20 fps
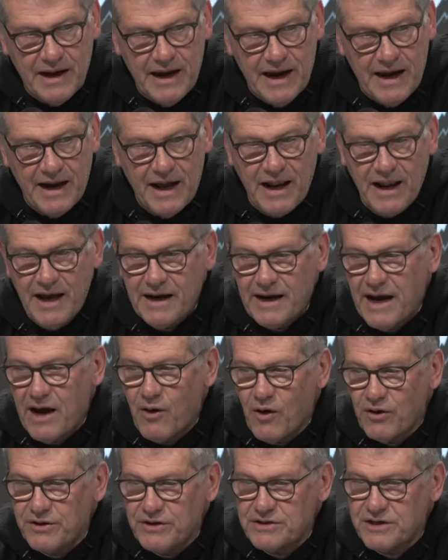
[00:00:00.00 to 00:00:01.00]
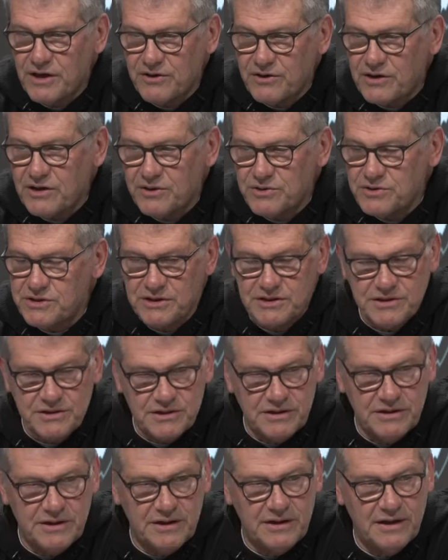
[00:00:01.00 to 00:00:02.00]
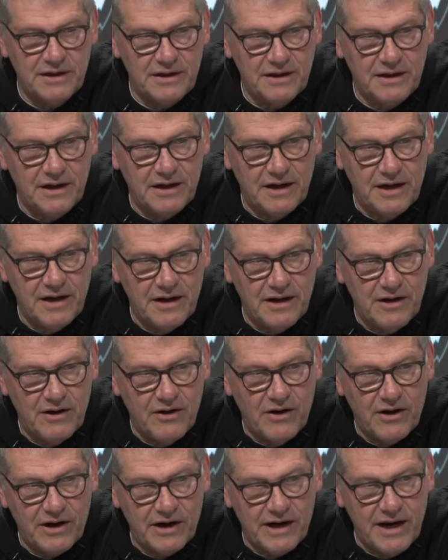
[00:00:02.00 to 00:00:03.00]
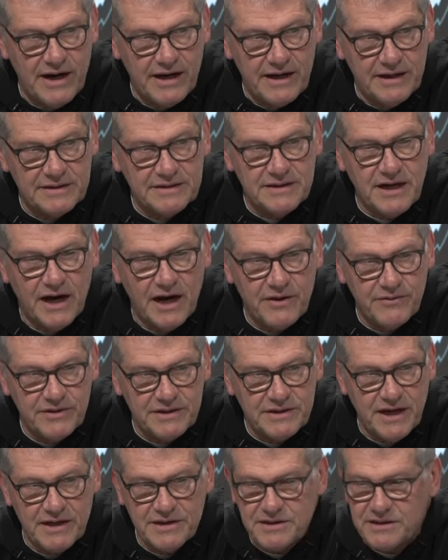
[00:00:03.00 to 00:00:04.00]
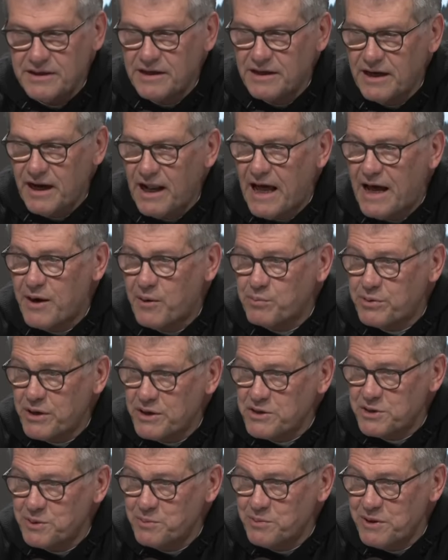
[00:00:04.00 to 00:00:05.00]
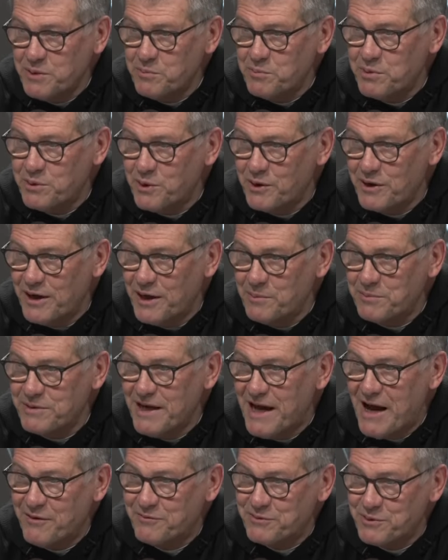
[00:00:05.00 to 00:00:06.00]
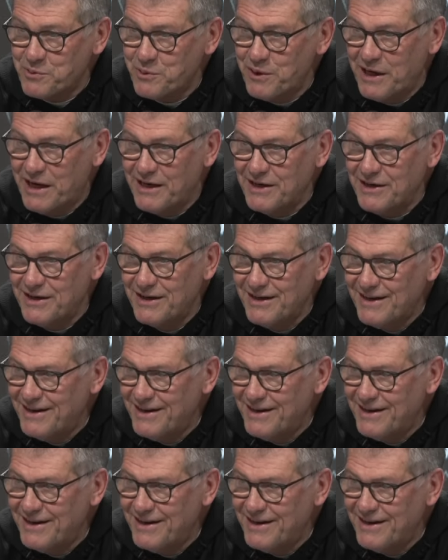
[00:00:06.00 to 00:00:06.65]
And I like how all these other coaches are getting a ton of attention and a lot of pressure being put on them to have to win.